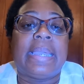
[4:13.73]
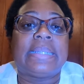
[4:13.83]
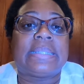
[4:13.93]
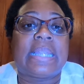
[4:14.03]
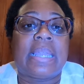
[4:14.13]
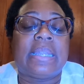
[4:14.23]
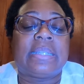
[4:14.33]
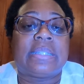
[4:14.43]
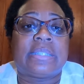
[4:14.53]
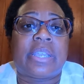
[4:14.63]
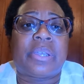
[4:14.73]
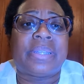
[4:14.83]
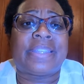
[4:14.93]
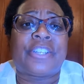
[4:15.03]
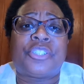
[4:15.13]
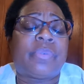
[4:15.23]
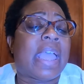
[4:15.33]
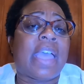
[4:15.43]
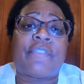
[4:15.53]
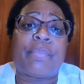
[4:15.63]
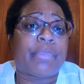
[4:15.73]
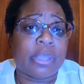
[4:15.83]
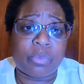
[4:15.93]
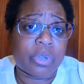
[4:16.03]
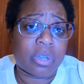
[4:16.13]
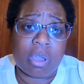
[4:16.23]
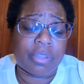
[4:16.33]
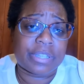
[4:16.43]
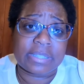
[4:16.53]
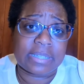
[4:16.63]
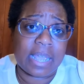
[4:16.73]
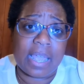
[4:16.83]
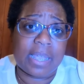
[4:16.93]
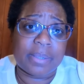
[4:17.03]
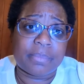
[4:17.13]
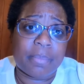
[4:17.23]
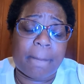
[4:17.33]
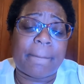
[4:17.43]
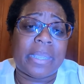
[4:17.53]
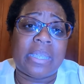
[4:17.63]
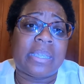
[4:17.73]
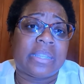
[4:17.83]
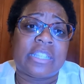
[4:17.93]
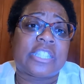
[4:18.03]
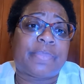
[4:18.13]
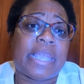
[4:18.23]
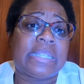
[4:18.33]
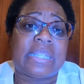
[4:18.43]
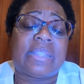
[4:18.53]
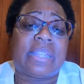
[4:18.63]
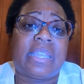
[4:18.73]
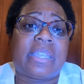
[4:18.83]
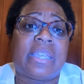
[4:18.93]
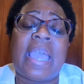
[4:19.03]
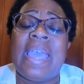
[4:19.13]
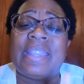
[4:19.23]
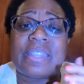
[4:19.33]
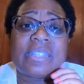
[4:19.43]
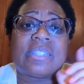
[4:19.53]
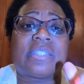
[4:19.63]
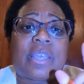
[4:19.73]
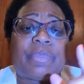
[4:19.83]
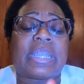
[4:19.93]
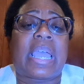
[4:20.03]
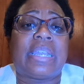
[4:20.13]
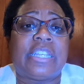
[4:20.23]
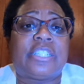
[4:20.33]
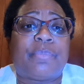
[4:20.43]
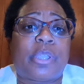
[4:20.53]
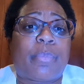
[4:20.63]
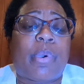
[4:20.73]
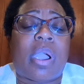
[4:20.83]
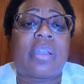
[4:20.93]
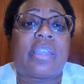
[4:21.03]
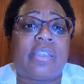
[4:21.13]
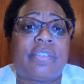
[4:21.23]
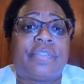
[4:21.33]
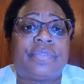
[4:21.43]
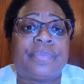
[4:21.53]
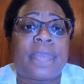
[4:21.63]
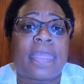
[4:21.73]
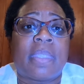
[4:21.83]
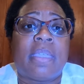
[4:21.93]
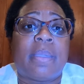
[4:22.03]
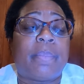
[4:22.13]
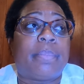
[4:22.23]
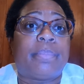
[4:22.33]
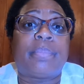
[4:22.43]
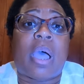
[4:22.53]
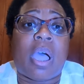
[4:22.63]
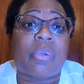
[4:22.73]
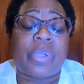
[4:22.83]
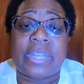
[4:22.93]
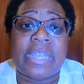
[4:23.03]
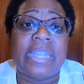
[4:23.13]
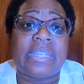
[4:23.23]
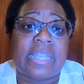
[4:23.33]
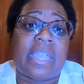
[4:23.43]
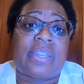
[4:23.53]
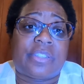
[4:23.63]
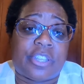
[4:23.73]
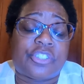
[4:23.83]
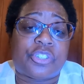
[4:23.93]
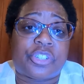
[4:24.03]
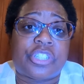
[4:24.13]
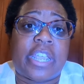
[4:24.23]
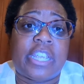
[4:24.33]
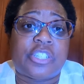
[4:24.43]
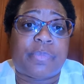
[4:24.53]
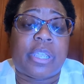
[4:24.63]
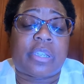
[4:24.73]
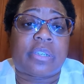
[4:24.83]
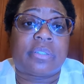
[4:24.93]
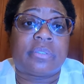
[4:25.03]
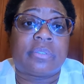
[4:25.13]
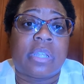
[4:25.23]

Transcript: And it's not necessarily that you haven't been one all this time. Being in this space and thinking this is something I need to be a part of already indicated that you're a change maker.